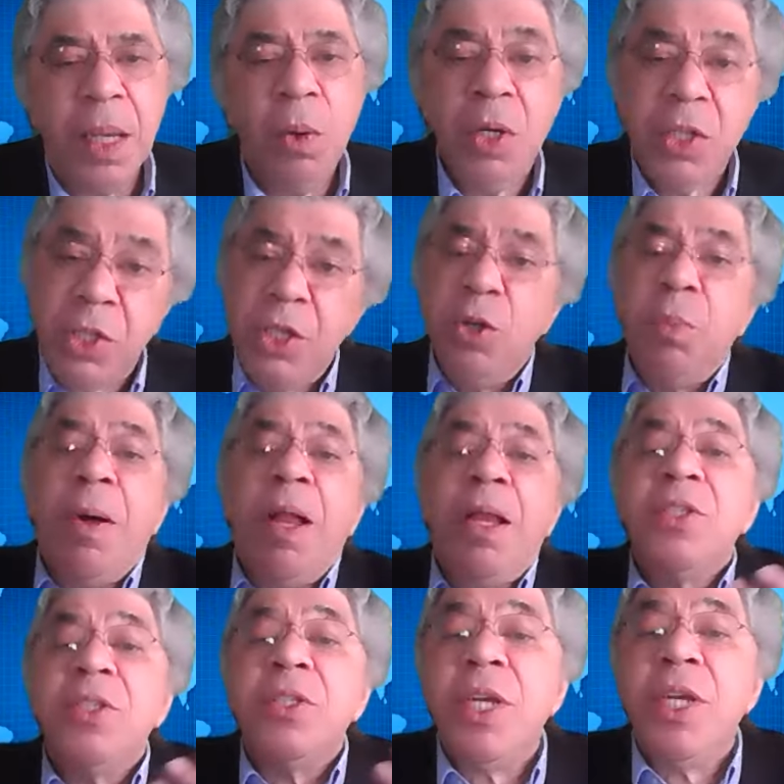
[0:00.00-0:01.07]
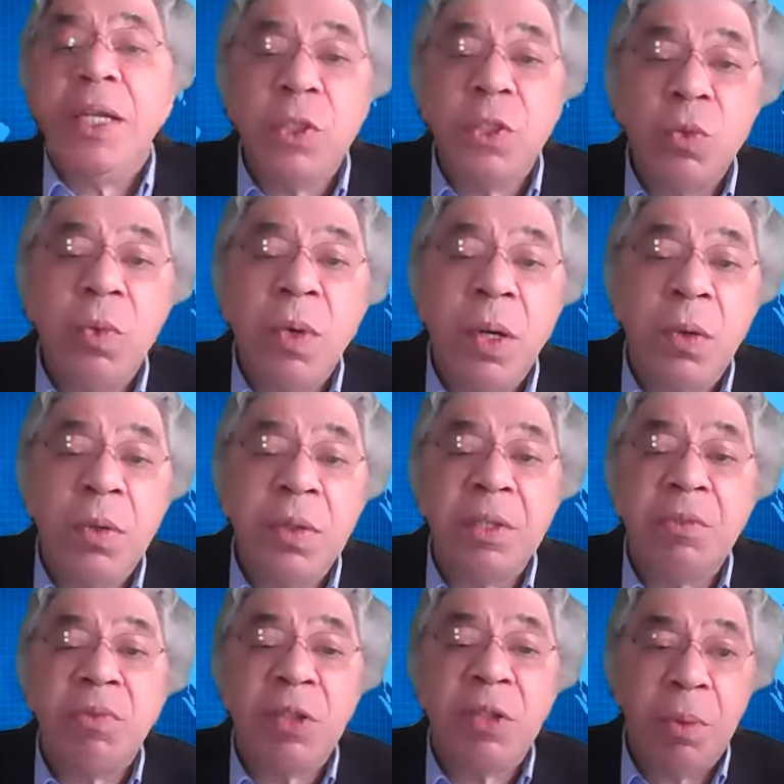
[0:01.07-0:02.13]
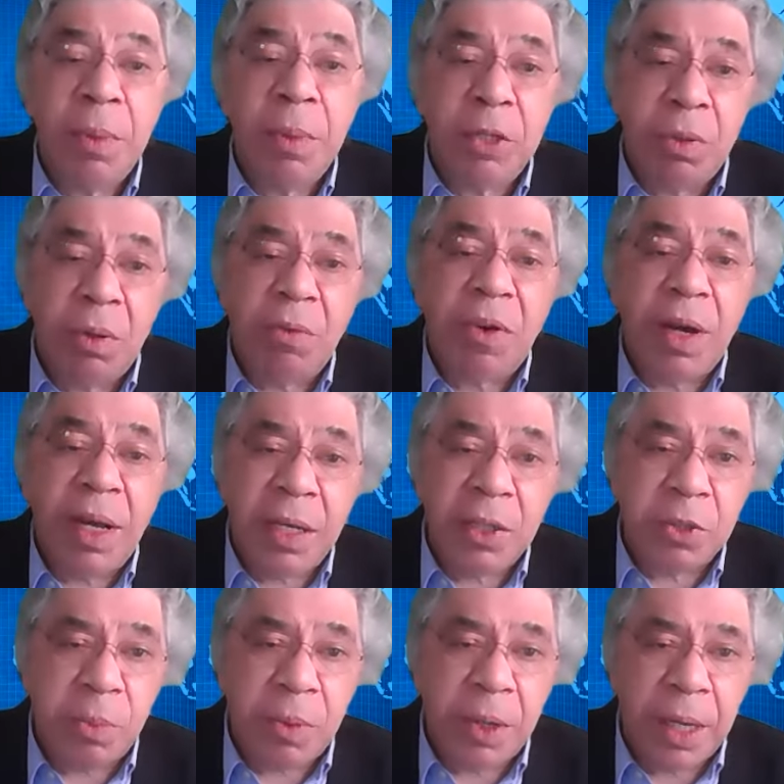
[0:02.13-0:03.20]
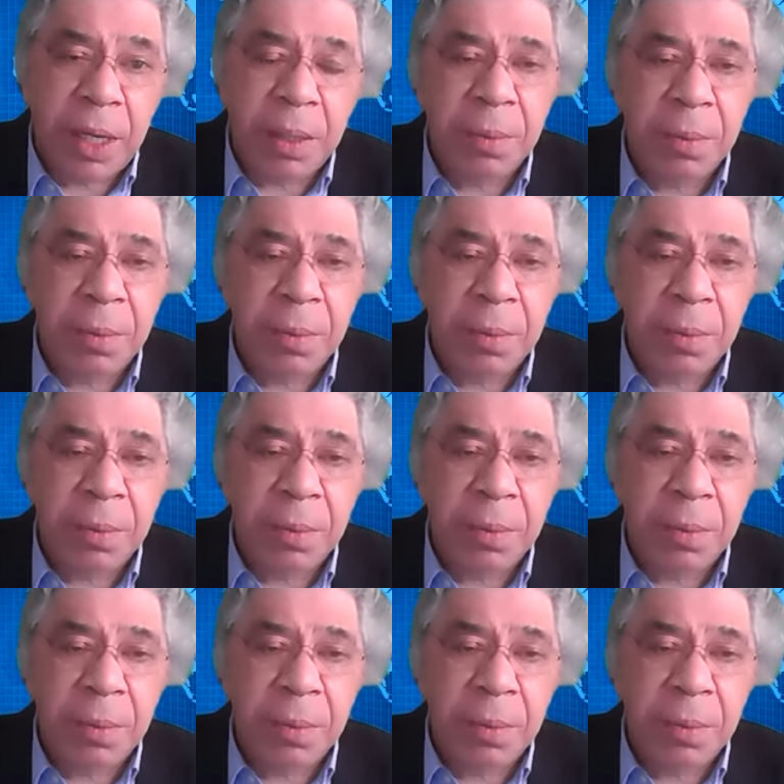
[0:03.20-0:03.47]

Which new policy changes will the transformation of finance bring?